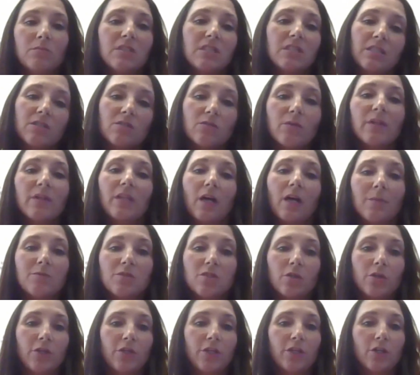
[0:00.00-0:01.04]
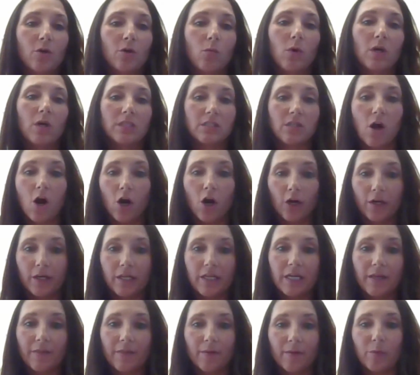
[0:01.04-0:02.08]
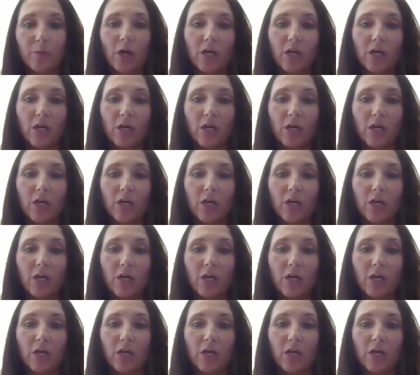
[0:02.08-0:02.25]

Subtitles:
since Red Lobster, was already in the